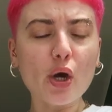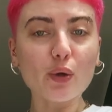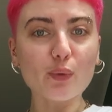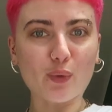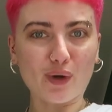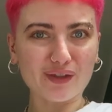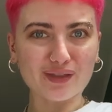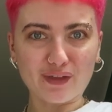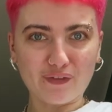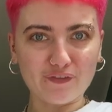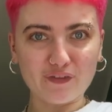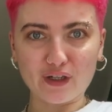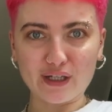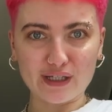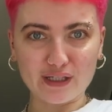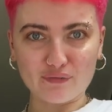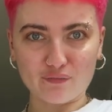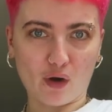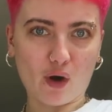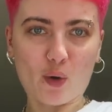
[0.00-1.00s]
What the fuck
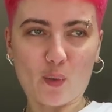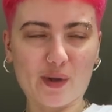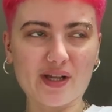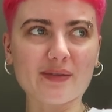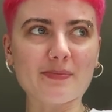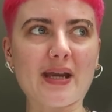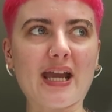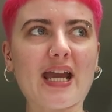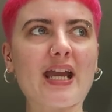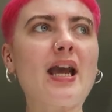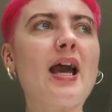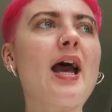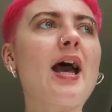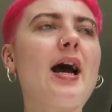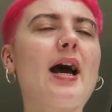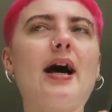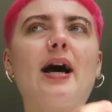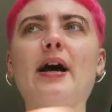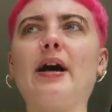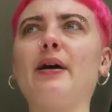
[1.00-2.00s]
is wrong with me?
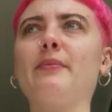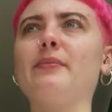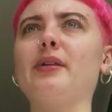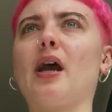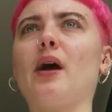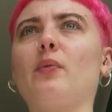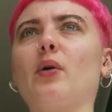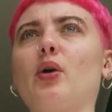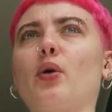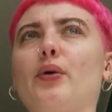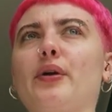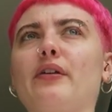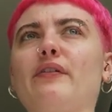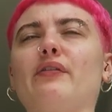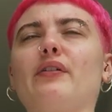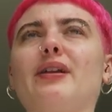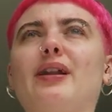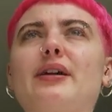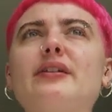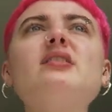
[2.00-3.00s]
Um, yeah, we're going
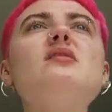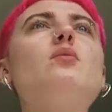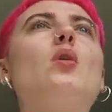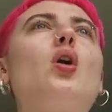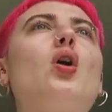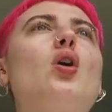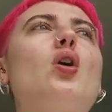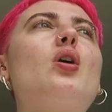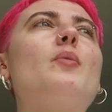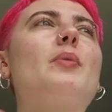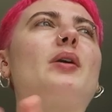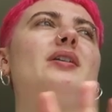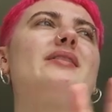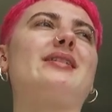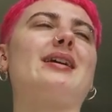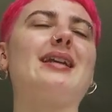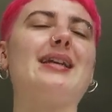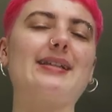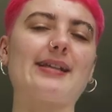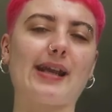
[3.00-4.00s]
for a nice walk
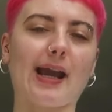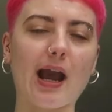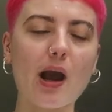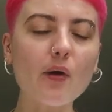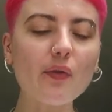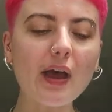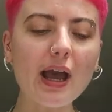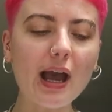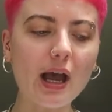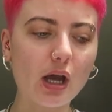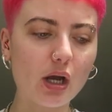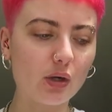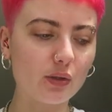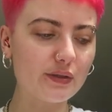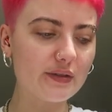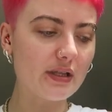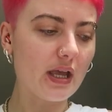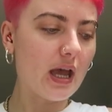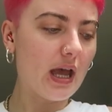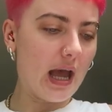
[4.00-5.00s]
because I need to get out the
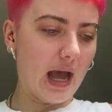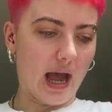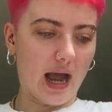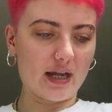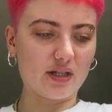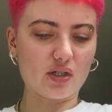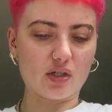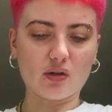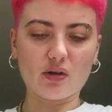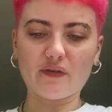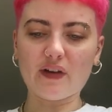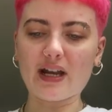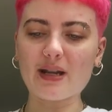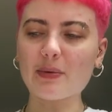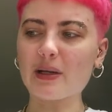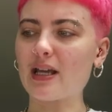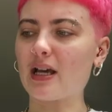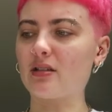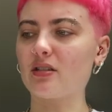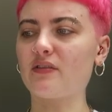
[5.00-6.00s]
house. I don't know if
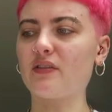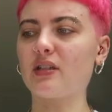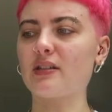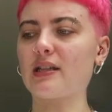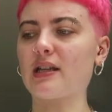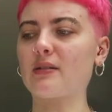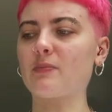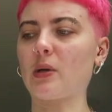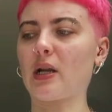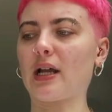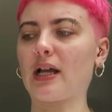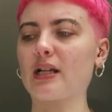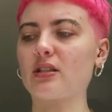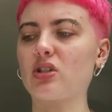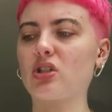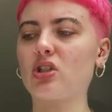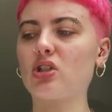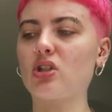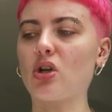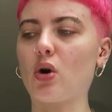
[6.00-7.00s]
anybody else feels this, but I get
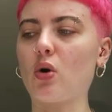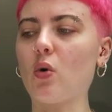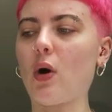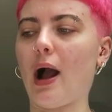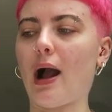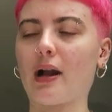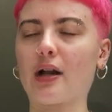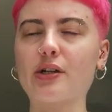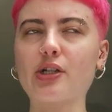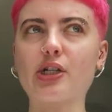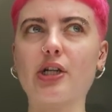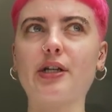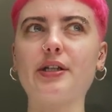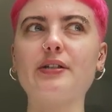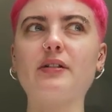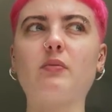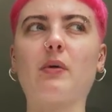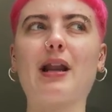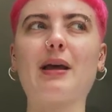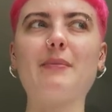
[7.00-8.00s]
so
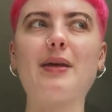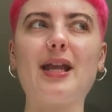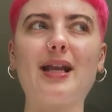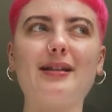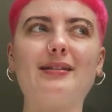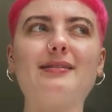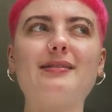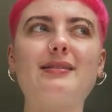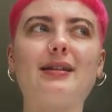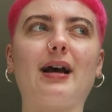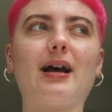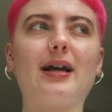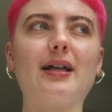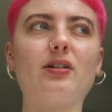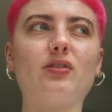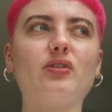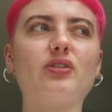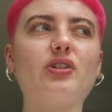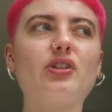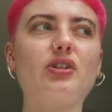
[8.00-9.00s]
anxious when I'm
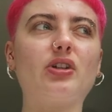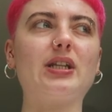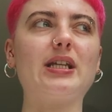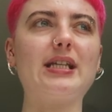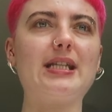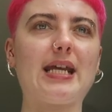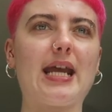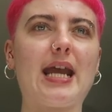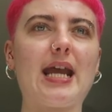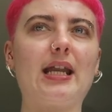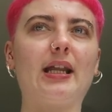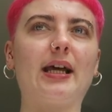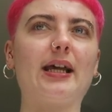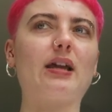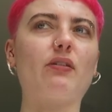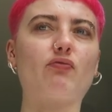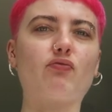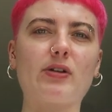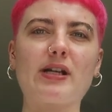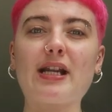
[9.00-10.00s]
inside on a sunny day.
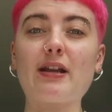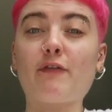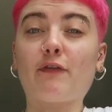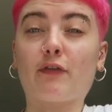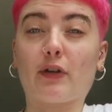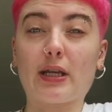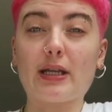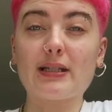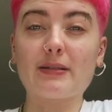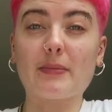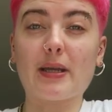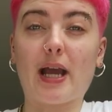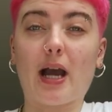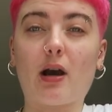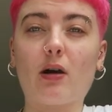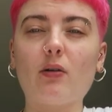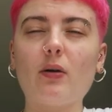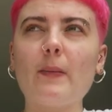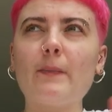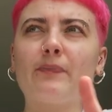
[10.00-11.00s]
Like it really freaks me
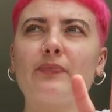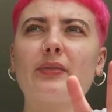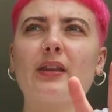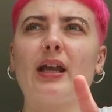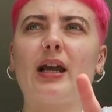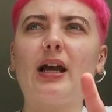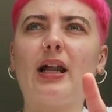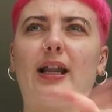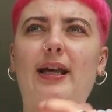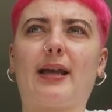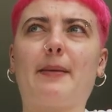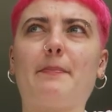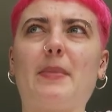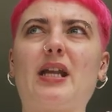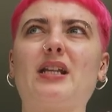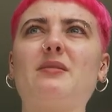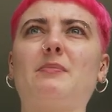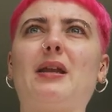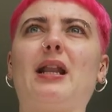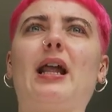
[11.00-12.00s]
out. Like it
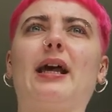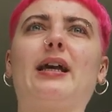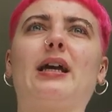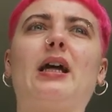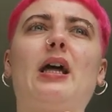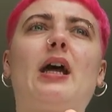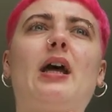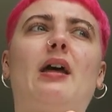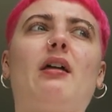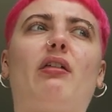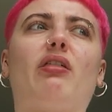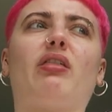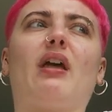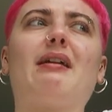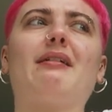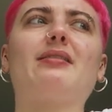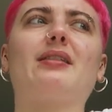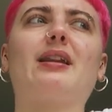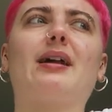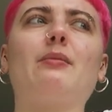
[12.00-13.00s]
makes me like
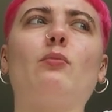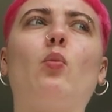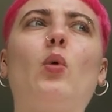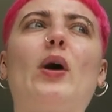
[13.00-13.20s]
think that I'm